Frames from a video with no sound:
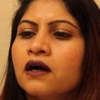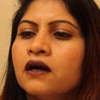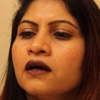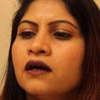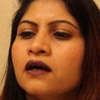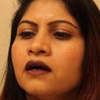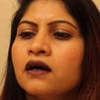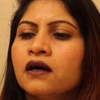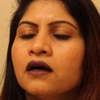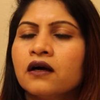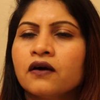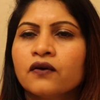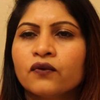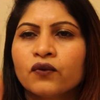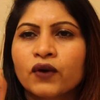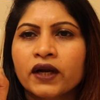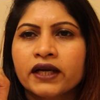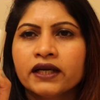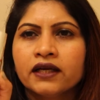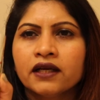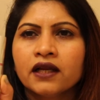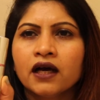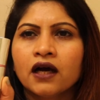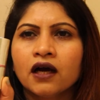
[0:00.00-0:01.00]
uh,
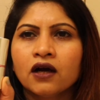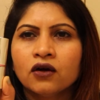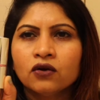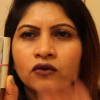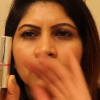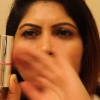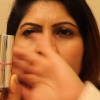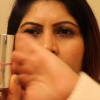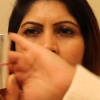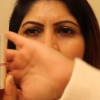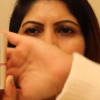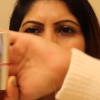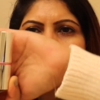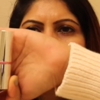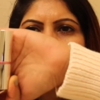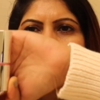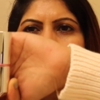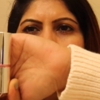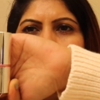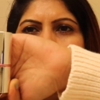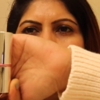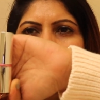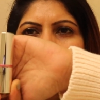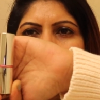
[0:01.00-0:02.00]
right now I
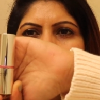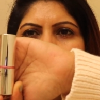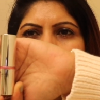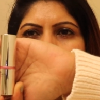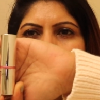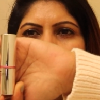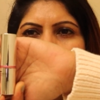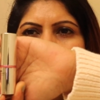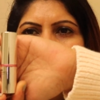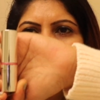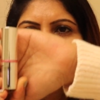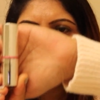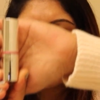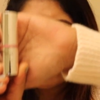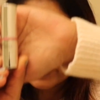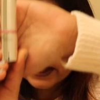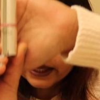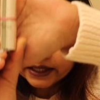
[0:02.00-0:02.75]
cannot I don't want to go buy